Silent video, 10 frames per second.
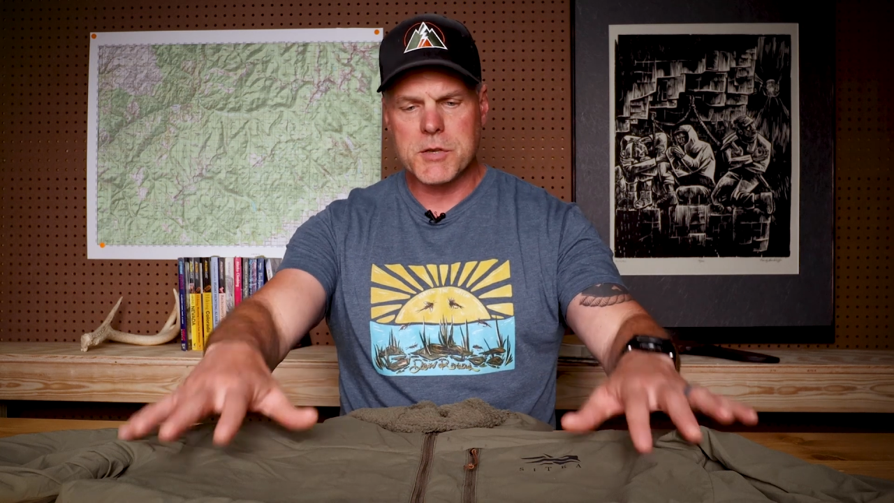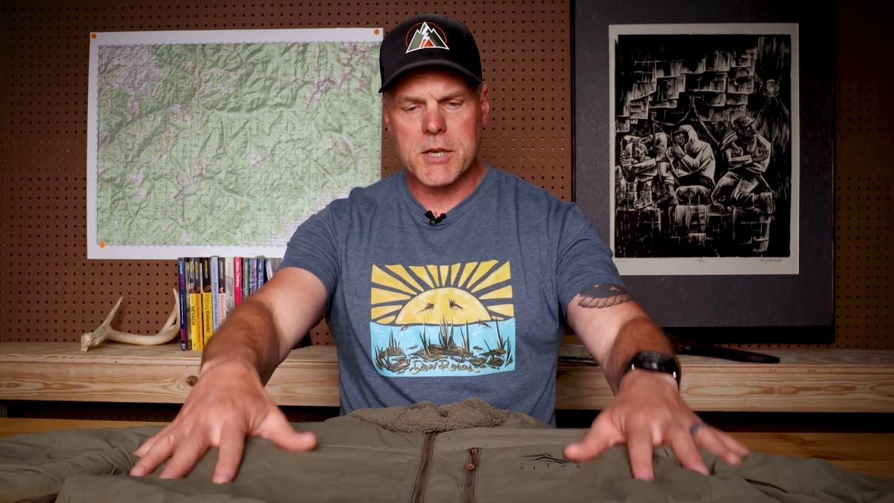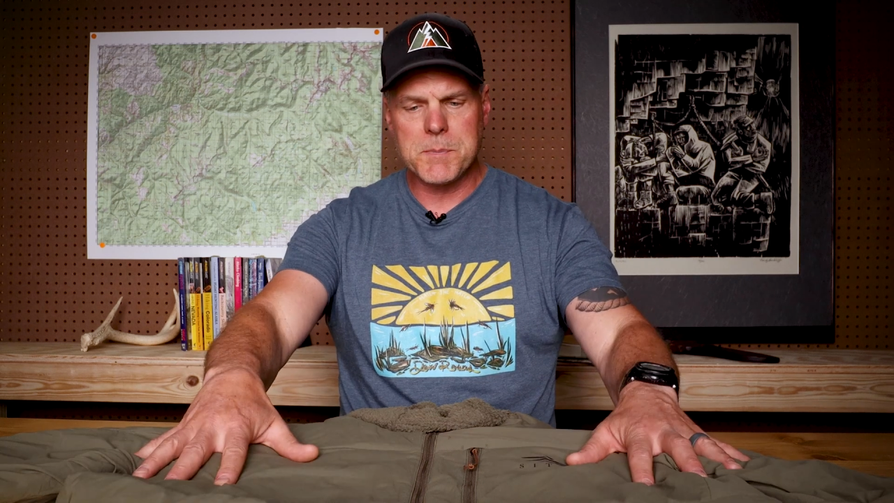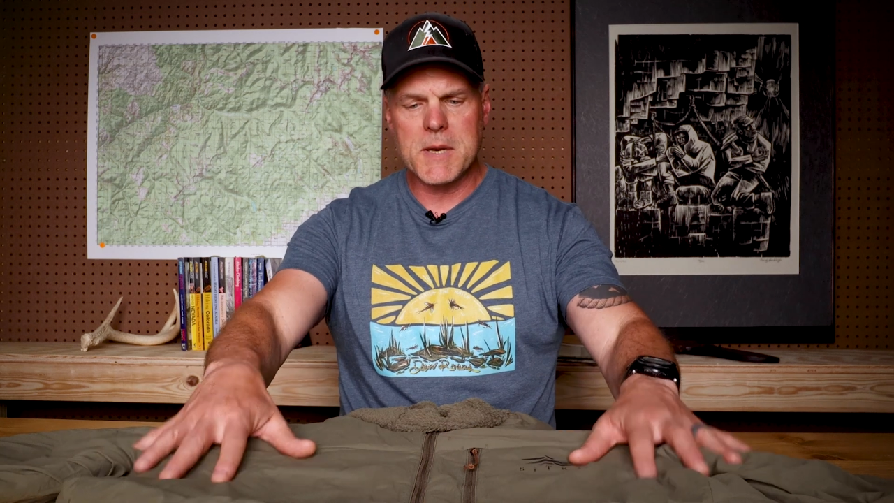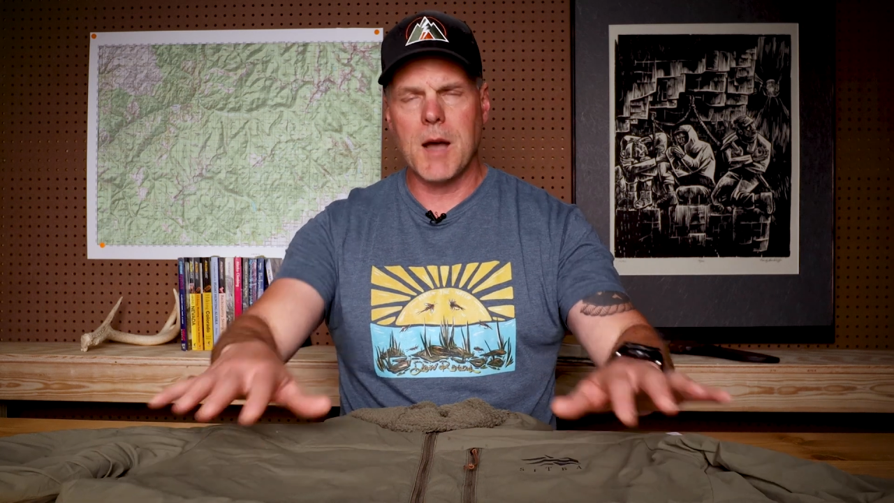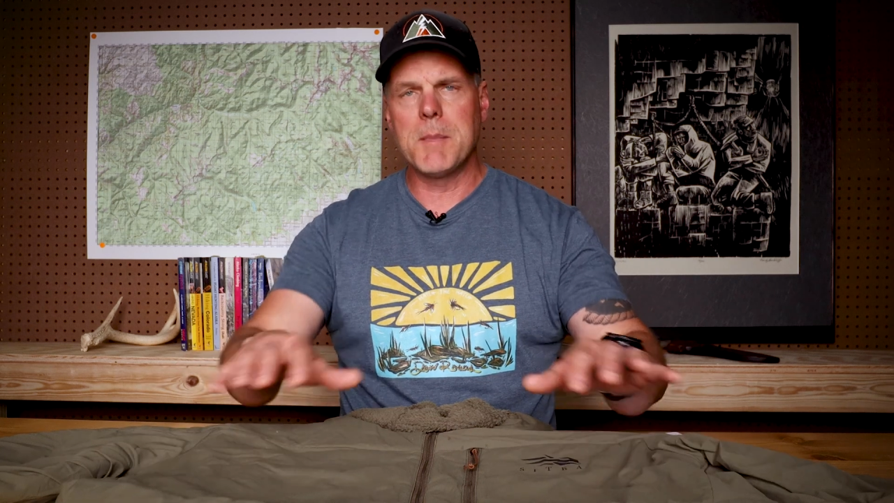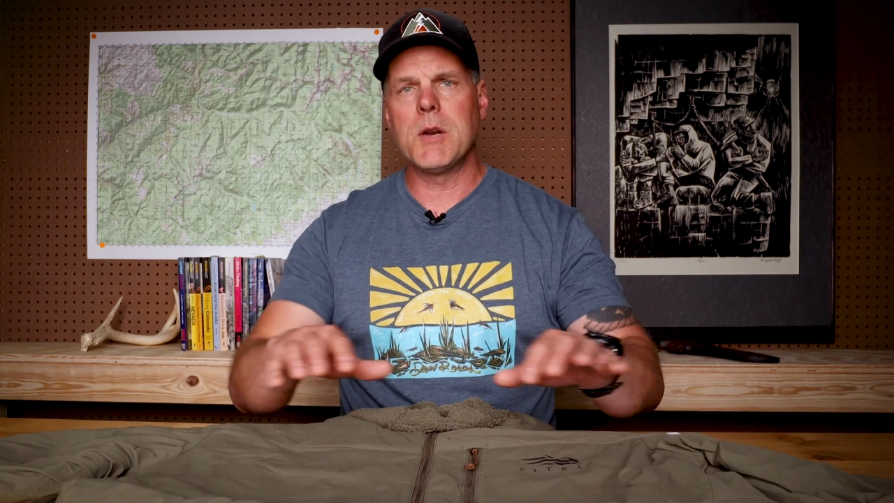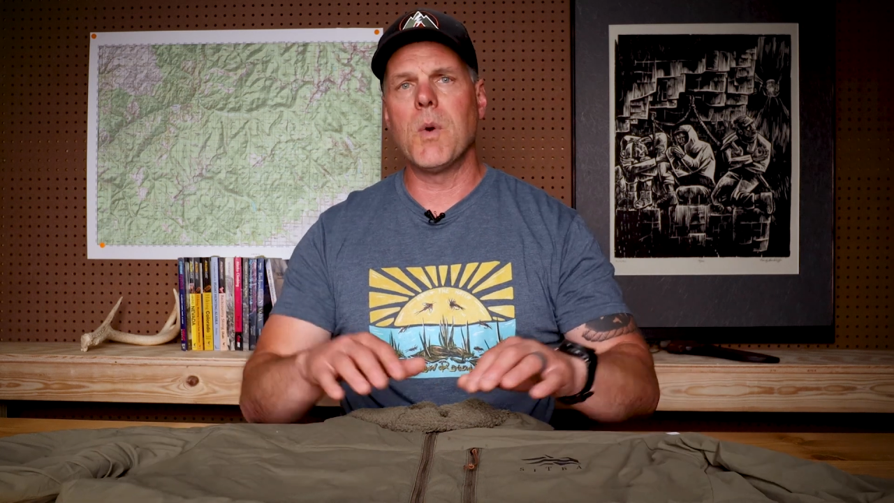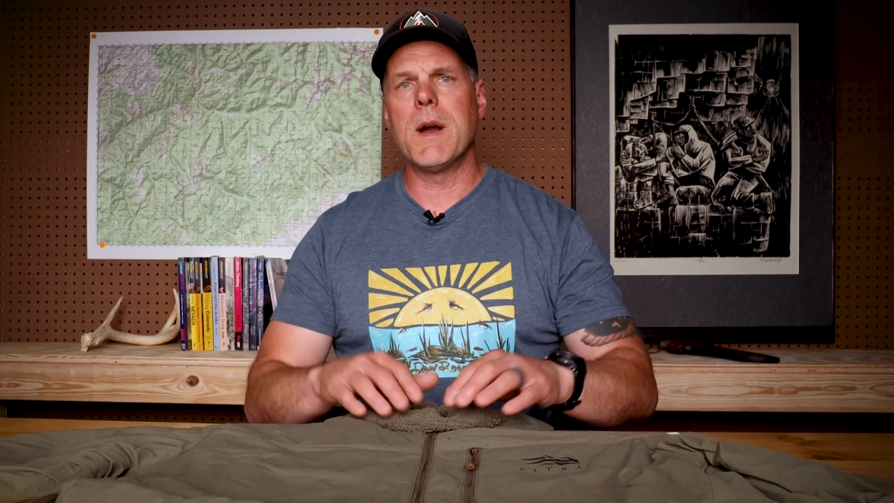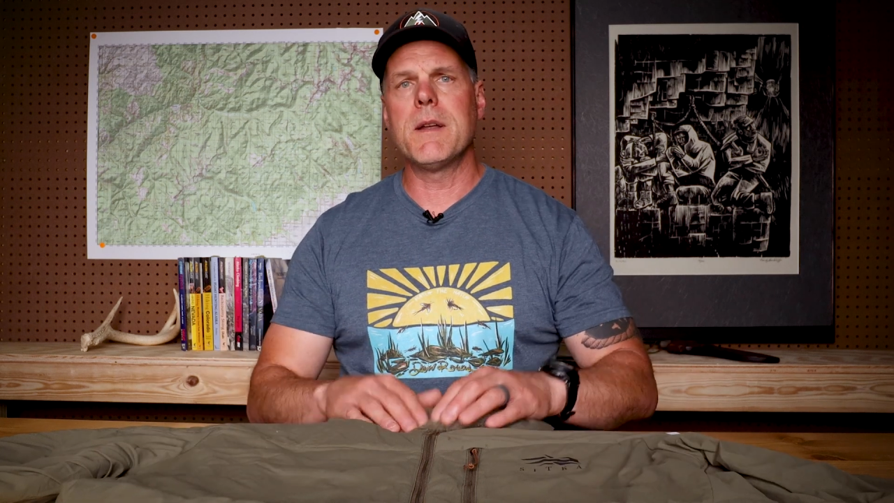just becoming
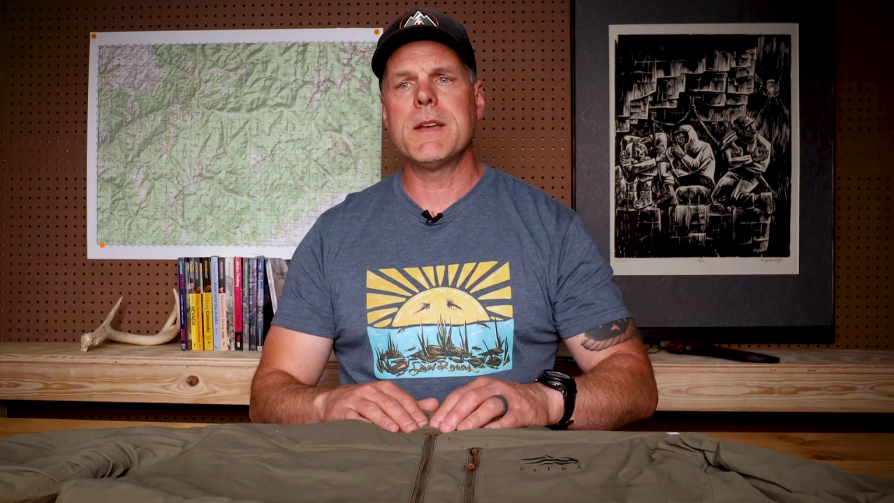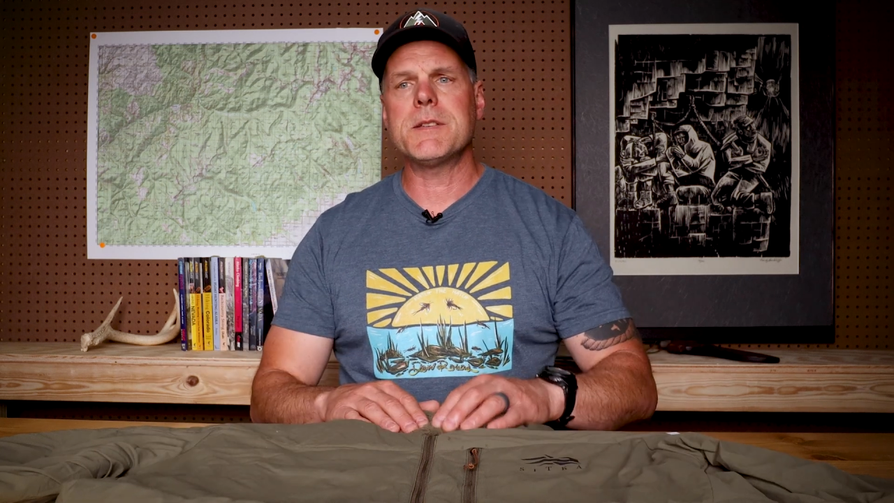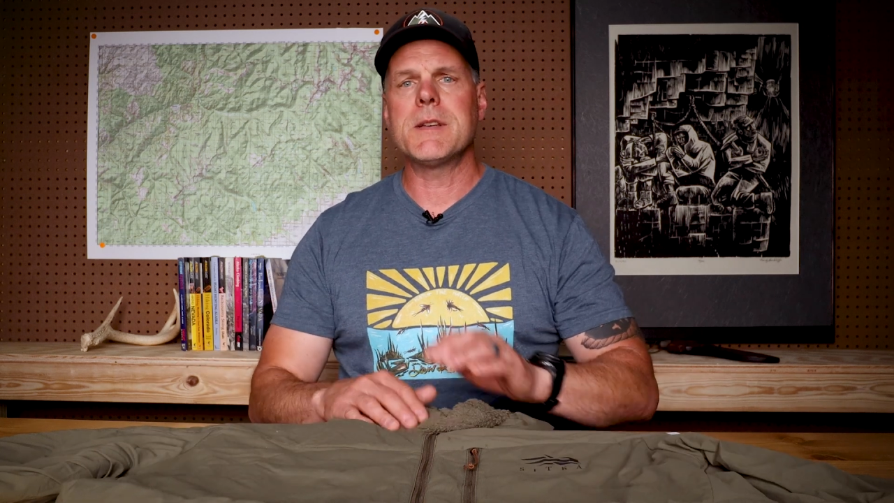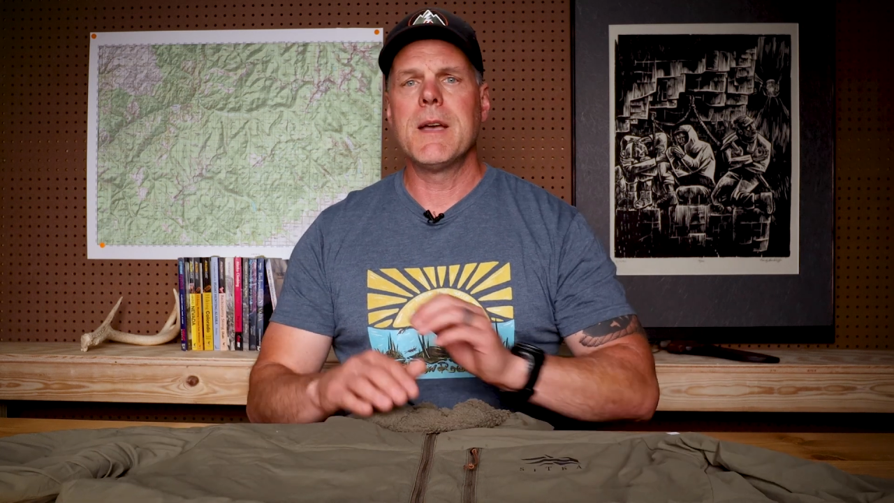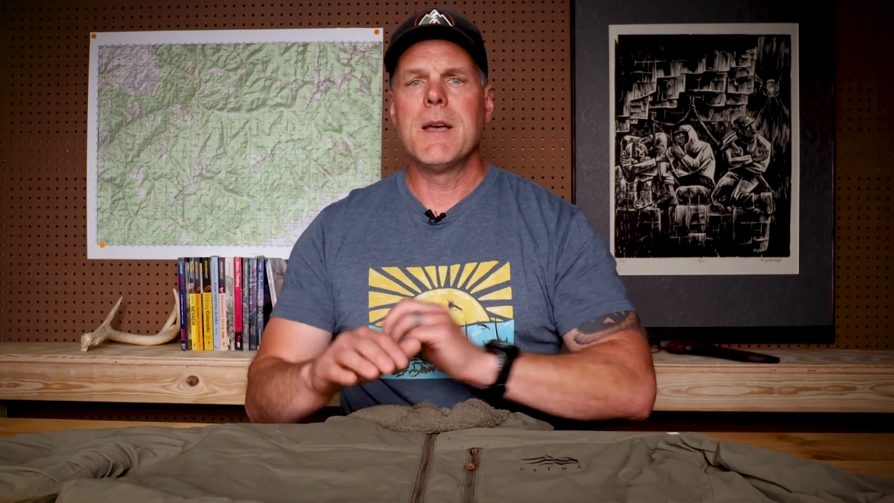aware of this.